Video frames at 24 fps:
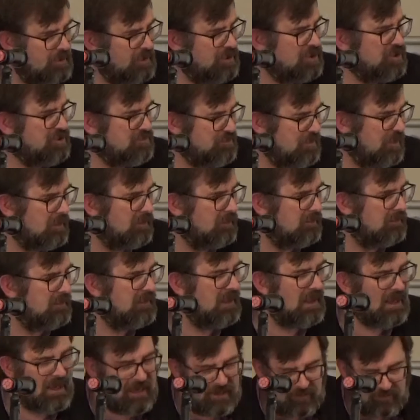punishment
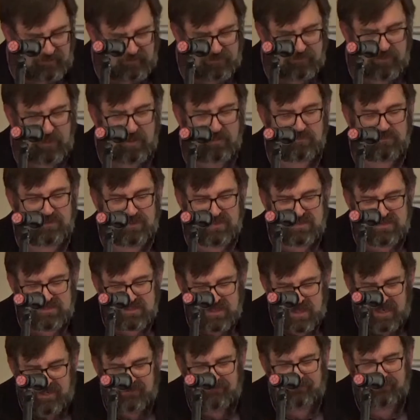that Israel
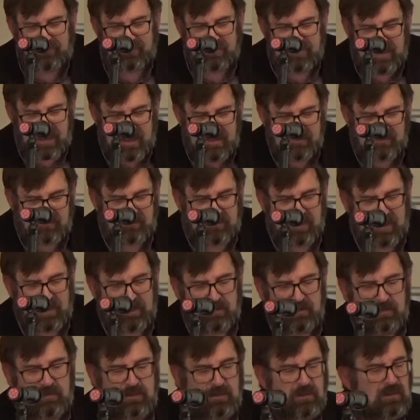deserved for their
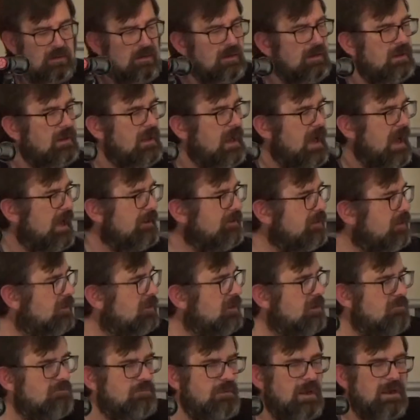sin had
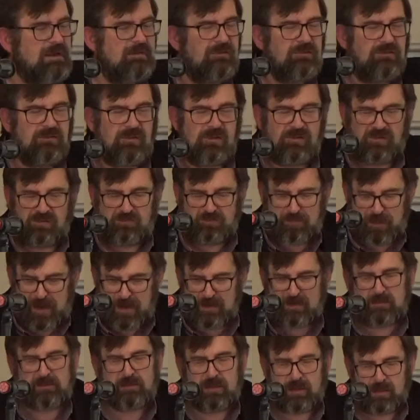only been
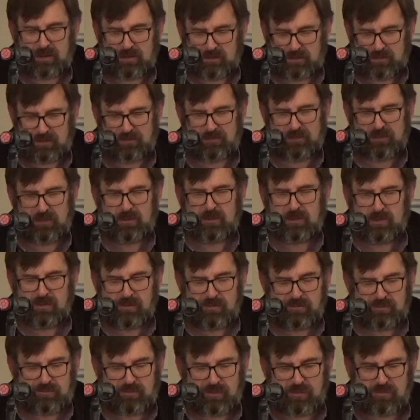suspended
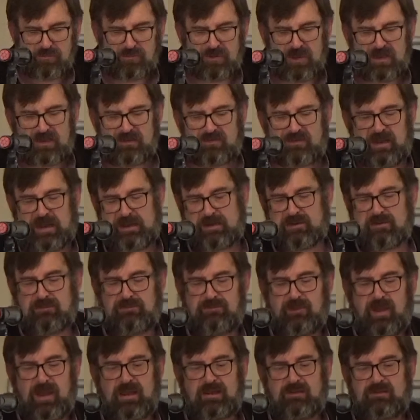through these
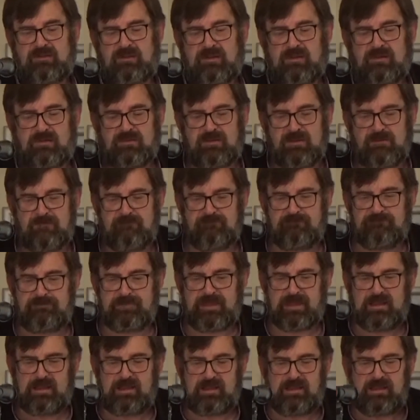sacrifices.
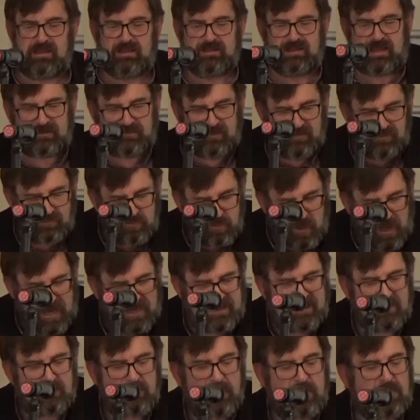That is
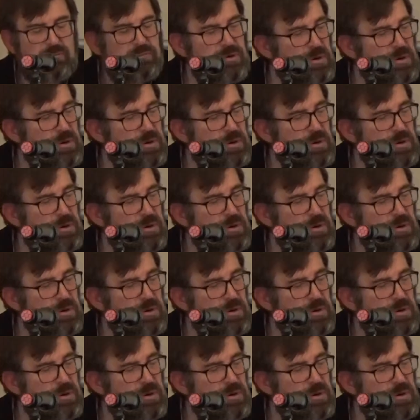why they were